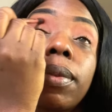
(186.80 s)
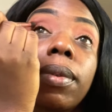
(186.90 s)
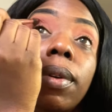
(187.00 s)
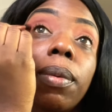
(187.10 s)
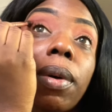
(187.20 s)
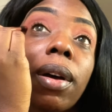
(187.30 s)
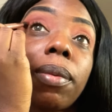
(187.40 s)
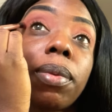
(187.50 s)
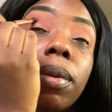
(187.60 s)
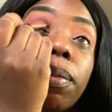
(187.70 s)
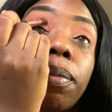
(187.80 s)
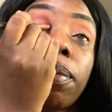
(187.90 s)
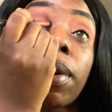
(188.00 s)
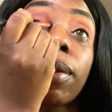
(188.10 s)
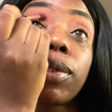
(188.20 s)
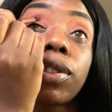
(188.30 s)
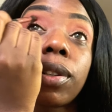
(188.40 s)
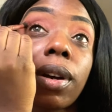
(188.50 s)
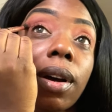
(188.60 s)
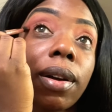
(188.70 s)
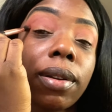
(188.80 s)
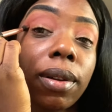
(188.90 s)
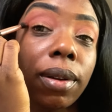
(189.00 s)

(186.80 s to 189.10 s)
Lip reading: I'm gonna put Brown Sugar.